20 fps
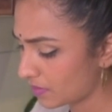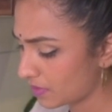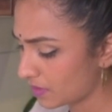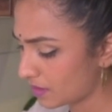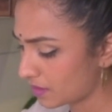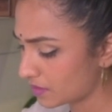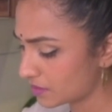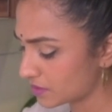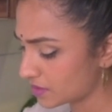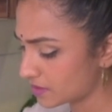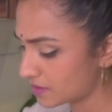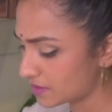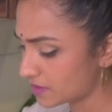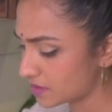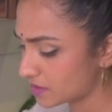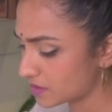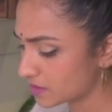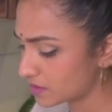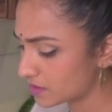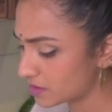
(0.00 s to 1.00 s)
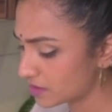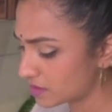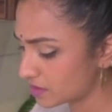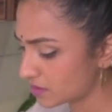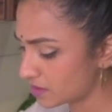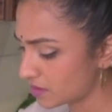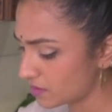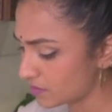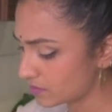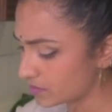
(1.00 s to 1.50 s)
and just stir it
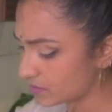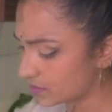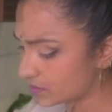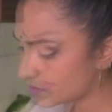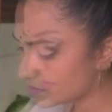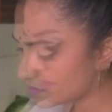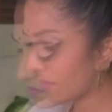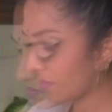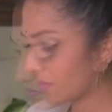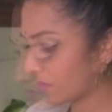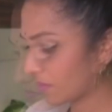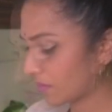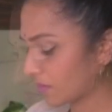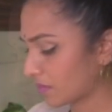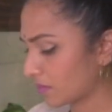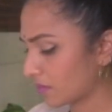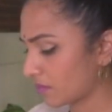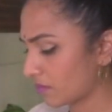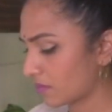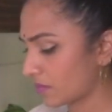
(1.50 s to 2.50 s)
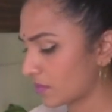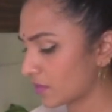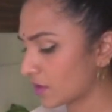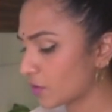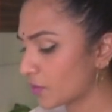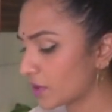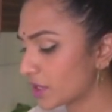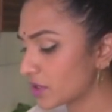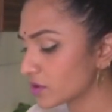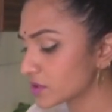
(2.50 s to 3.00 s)
around.
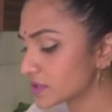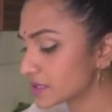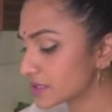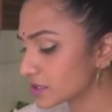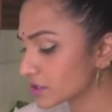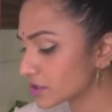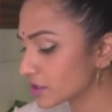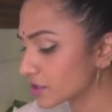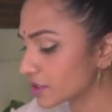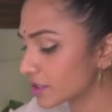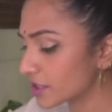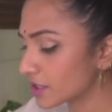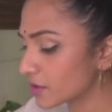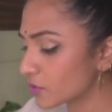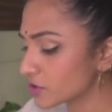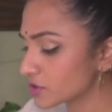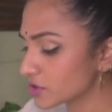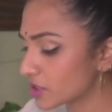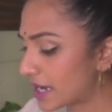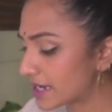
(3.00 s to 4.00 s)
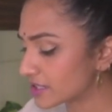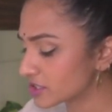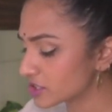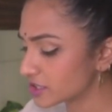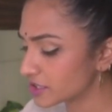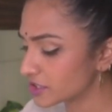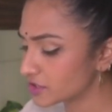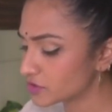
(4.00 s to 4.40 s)
Now when you're stirring, what you're actually